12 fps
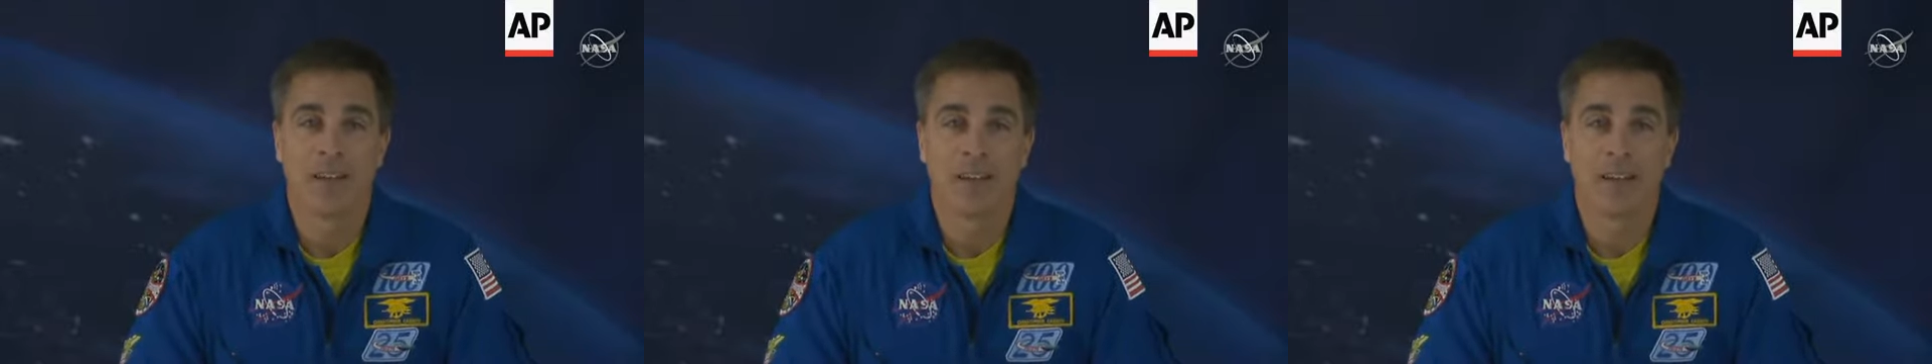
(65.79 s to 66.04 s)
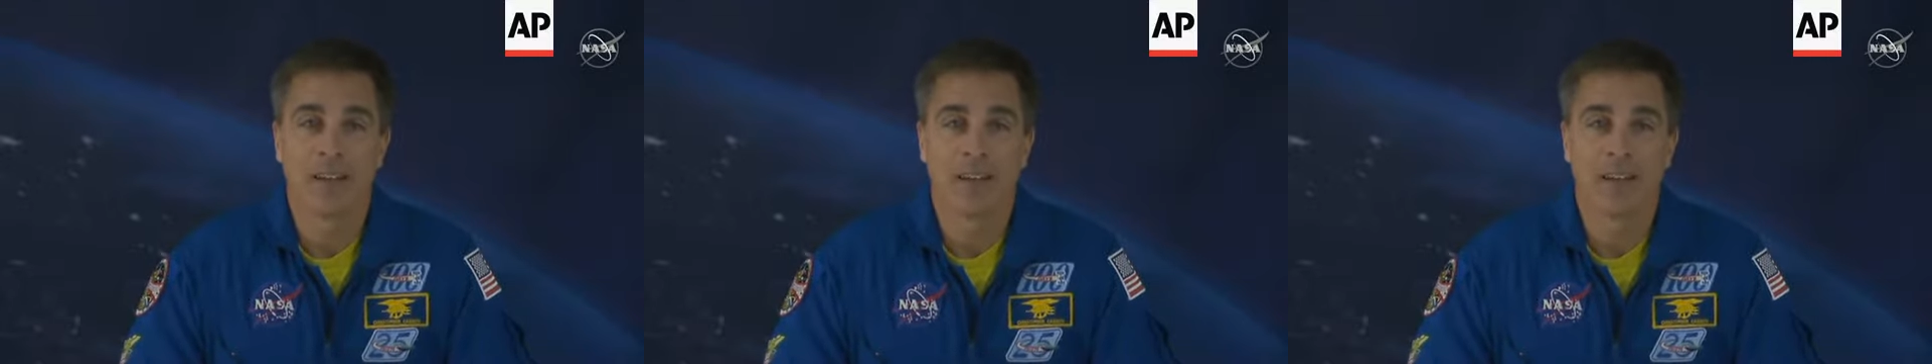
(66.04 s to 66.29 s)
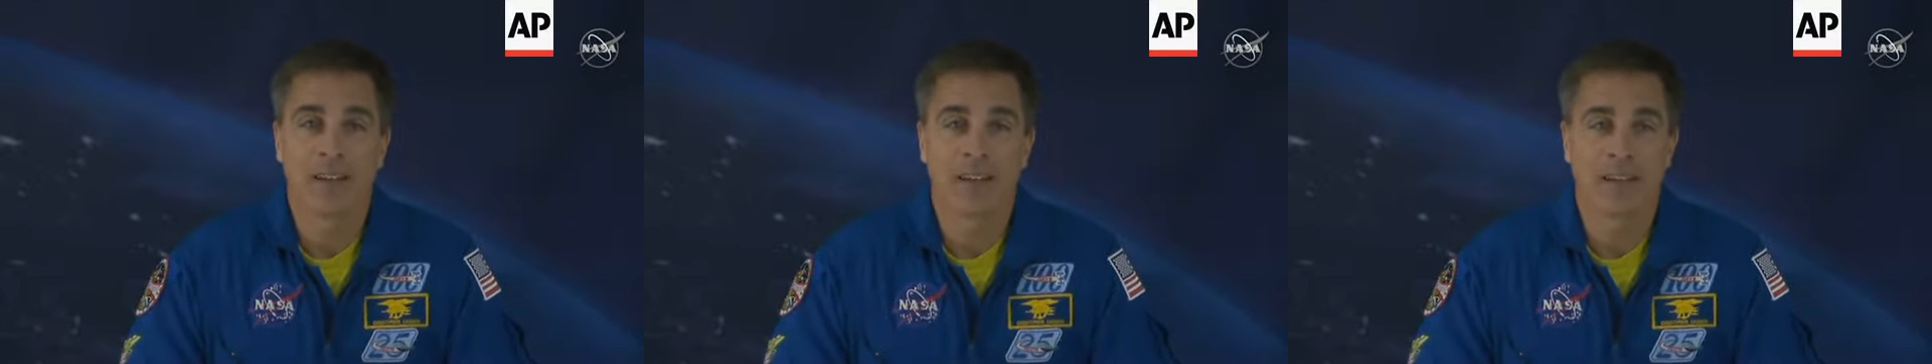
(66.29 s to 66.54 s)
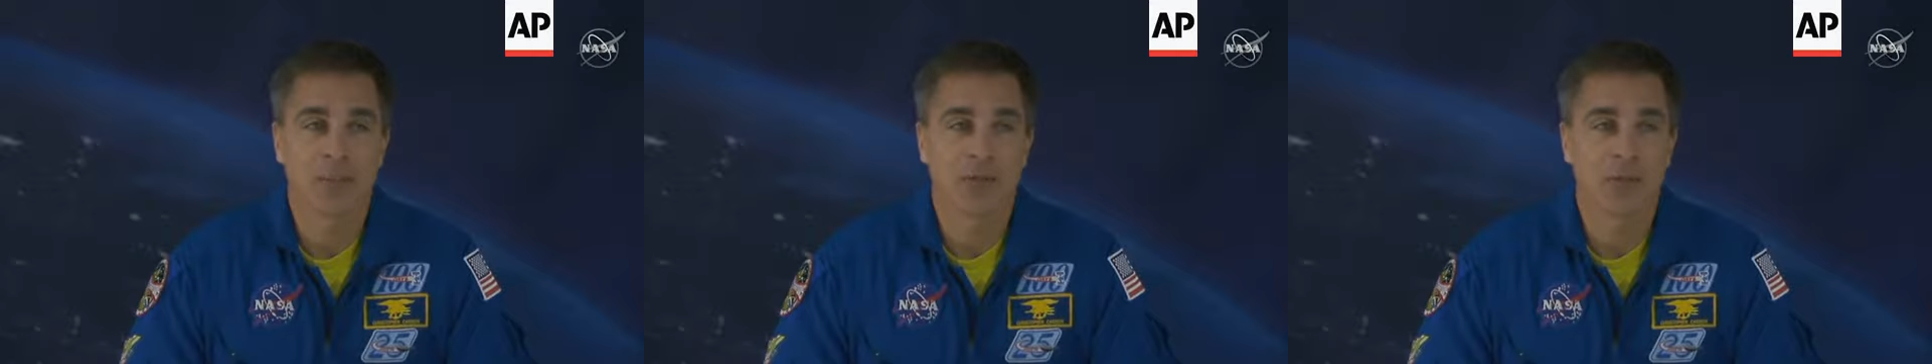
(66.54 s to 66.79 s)
and
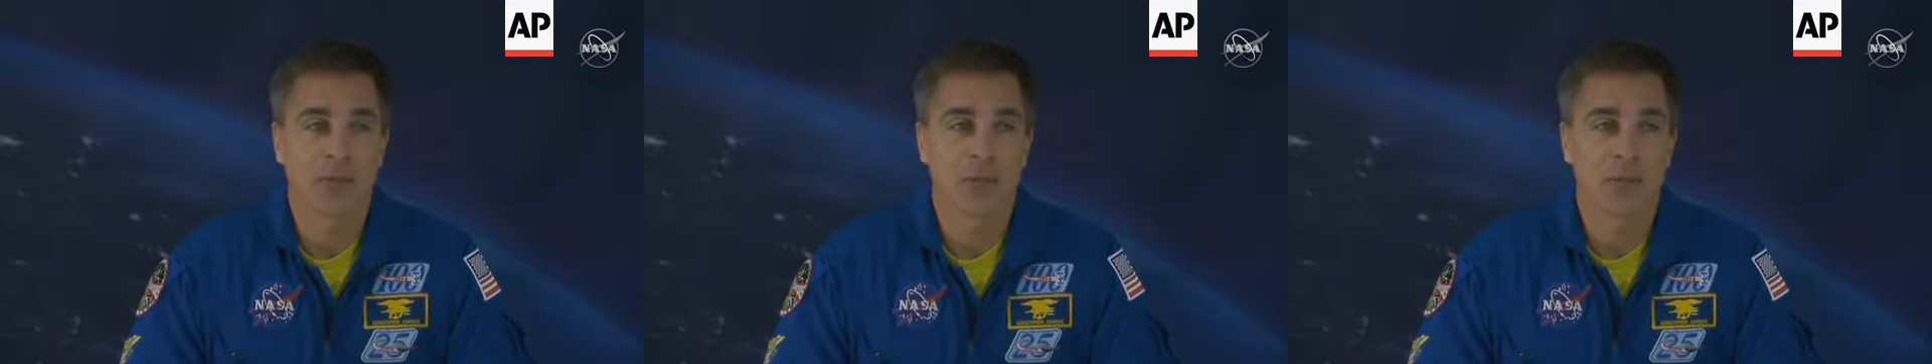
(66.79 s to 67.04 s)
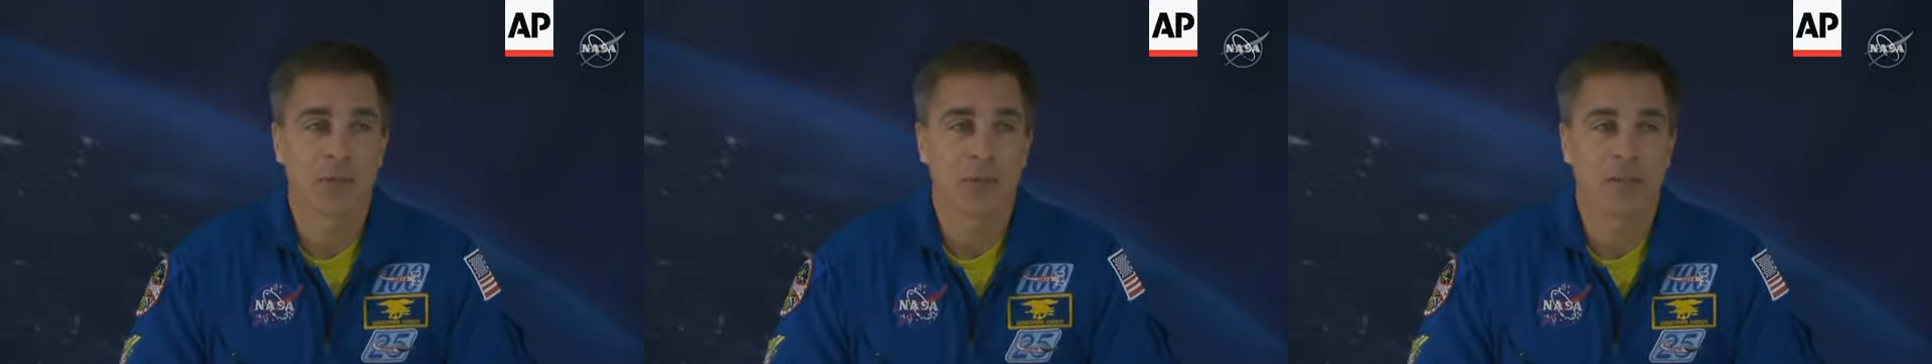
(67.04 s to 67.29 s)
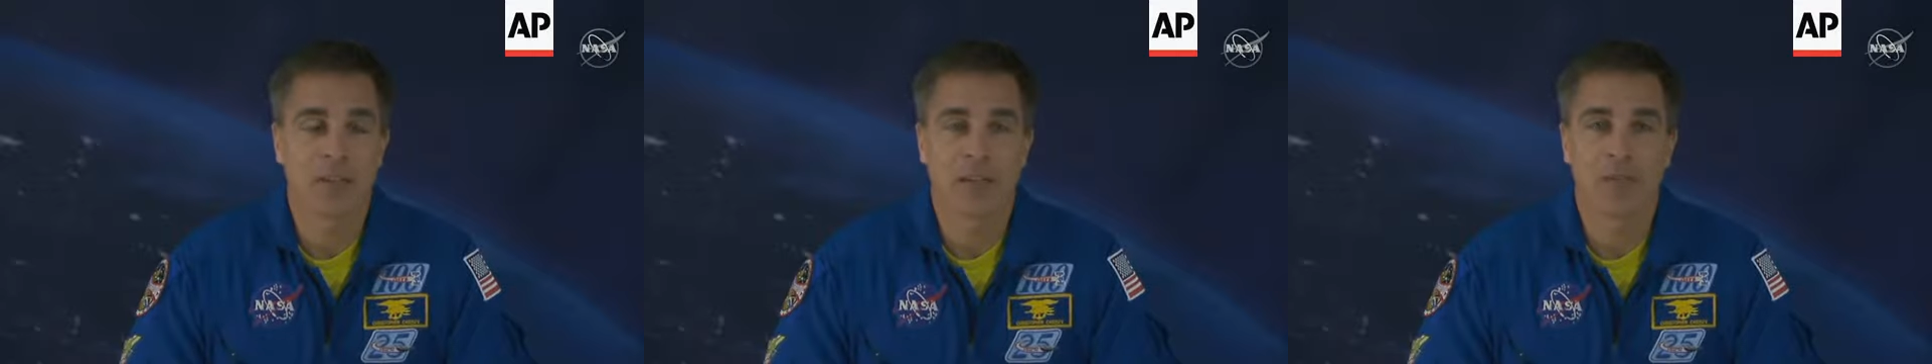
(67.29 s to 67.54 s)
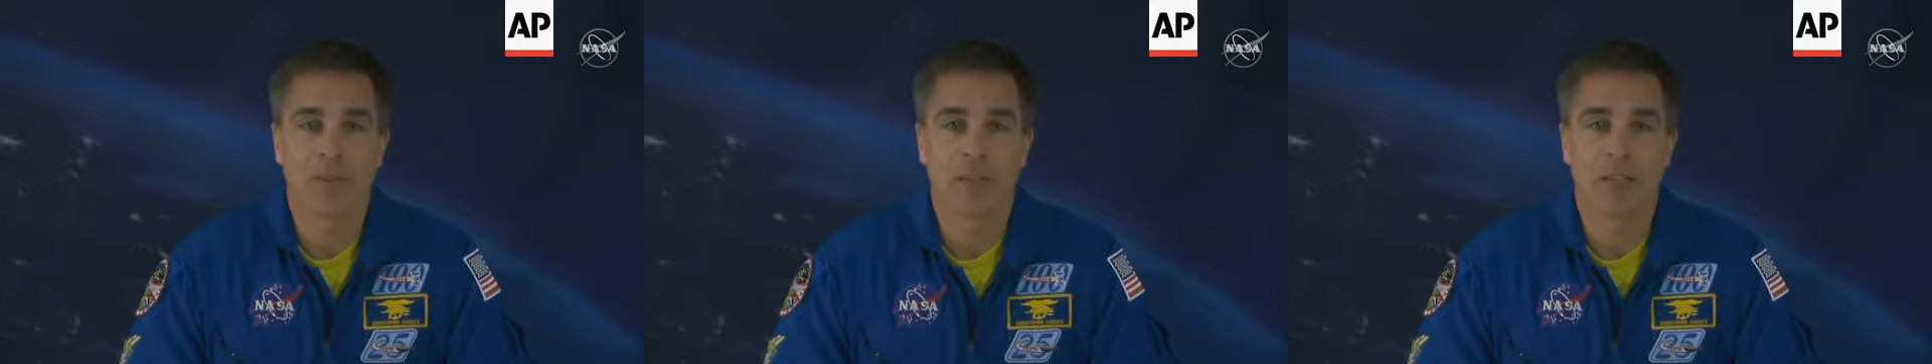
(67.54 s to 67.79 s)
uh, so I've
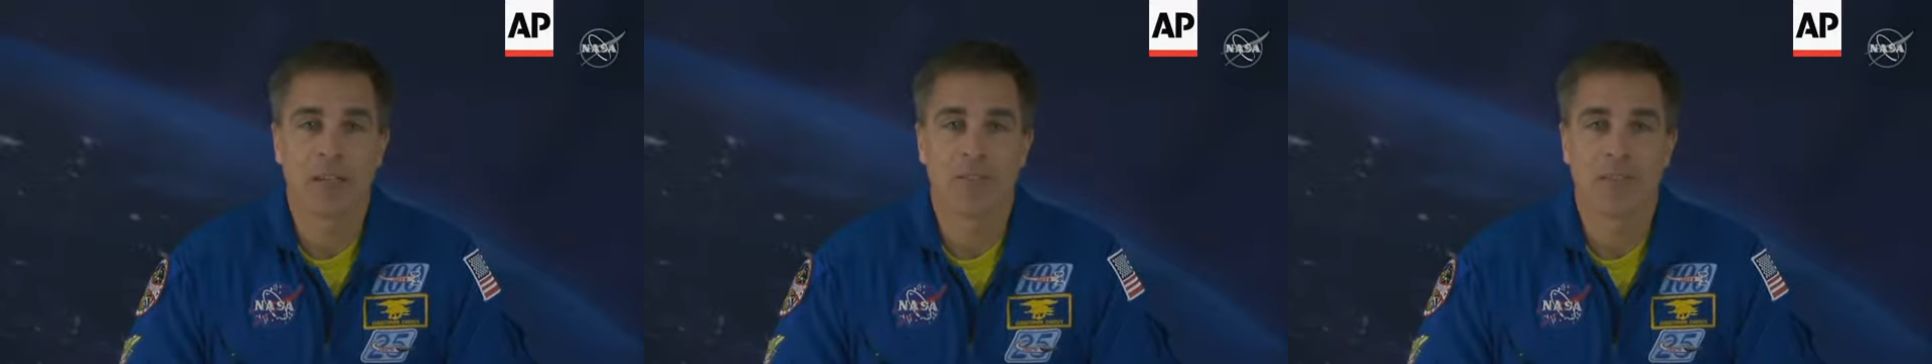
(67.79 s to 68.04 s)
got plenty of